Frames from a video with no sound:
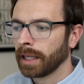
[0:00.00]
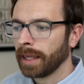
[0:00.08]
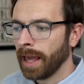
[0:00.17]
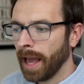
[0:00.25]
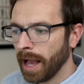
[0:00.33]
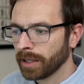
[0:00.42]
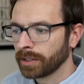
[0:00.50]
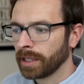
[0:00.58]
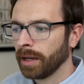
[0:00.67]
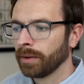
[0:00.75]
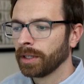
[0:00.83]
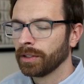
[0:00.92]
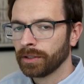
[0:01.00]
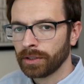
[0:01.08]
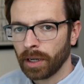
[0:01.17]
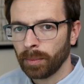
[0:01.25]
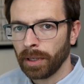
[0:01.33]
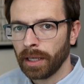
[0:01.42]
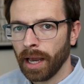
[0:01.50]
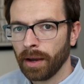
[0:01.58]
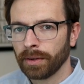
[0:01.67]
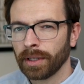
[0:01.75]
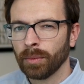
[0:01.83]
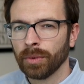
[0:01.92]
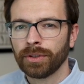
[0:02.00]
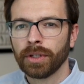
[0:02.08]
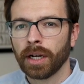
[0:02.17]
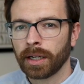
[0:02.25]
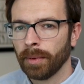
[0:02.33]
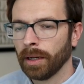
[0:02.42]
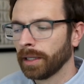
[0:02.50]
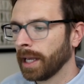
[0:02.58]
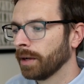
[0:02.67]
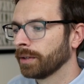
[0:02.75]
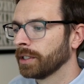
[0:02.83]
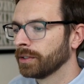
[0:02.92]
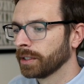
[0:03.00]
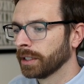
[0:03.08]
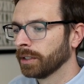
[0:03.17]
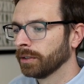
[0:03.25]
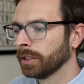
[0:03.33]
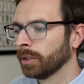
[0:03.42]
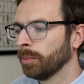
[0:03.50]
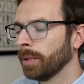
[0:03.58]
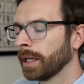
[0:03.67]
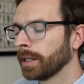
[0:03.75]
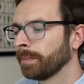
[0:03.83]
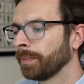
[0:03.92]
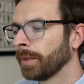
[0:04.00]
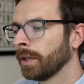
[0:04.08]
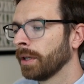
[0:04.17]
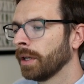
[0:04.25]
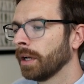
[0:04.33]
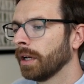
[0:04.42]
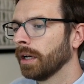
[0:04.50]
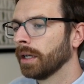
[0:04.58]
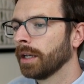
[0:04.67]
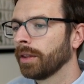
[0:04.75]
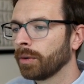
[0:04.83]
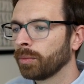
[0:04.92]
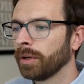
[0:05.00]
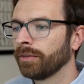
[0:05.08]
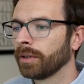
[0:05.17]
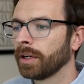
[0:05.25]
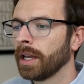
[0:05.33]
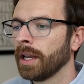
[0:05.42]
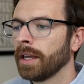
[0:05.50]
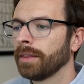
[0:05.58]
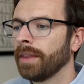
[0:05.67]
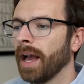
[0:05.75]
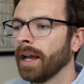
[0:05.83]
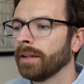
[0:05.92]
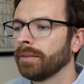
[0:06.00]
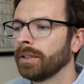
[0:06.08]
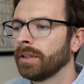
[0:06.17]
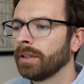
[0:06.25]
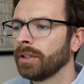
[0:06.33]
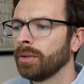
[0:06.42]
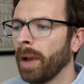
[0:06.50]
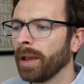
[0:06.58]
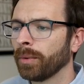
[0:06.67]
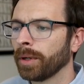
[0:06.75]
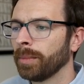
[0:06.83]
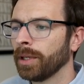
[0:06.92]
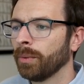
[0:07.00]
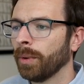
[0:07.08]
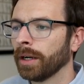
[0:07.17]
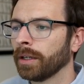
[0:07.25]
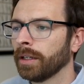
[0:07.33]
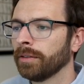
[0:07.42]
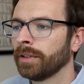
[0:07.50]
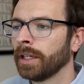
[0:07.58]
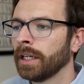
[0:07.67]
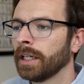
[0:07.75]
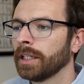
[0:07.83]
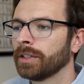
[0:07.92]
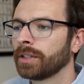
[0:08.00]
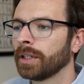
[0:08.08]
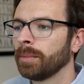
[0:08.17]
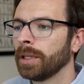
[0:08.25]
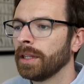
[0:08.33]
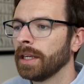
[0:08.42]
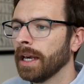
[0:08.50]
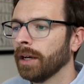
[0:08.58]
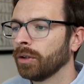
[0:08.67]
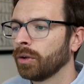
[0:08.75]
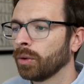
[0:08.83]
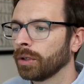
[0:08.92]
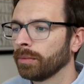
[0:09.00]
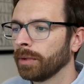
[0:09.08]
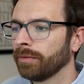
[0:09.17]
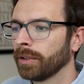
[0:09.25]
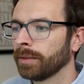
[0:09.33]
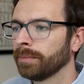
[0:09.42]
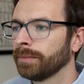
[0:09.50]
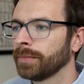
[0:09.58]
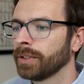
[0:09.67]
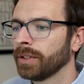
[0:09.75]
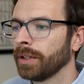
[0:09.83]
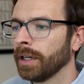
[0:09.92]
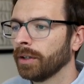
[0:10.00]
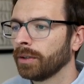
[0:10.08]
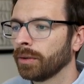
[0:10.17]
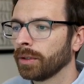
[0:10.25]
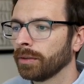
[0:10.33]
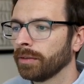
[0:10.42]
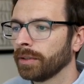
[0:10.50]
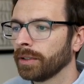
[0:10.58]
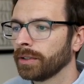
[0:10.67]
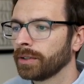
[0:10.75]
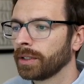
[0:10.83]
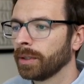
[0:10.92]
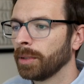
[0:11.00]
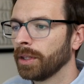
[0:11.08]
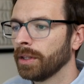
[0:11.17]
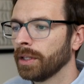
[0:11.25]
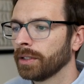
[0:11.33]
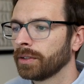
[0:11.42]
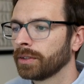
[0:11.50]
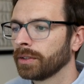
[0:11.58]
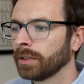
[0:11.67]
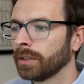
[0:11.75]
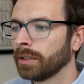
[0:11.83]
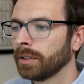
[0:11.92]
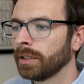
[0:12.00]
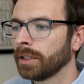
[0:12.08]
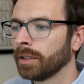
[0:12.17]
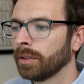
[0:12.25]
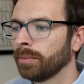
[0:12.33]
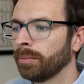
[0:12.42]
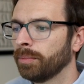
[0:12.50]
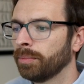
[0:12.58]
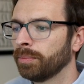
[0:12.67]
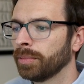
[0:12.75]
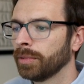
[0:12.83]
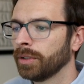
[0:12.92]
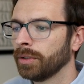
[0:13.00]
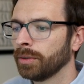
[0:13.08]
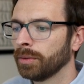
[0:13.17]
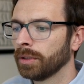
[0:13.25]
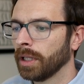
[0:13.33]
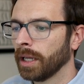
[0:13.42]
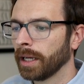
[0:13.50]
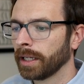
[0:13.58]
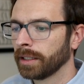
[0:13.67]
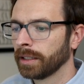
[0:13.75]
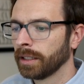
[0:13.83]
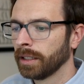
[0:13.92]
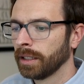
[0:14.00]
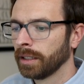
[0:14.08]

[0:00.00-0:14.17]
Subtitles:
Cass County and Sarpy County. We'll talk about counties in a little bit. Another river that you might want to be aware of is going to be the Elkhorn River. So the Elkhorn River is going to be this little blue line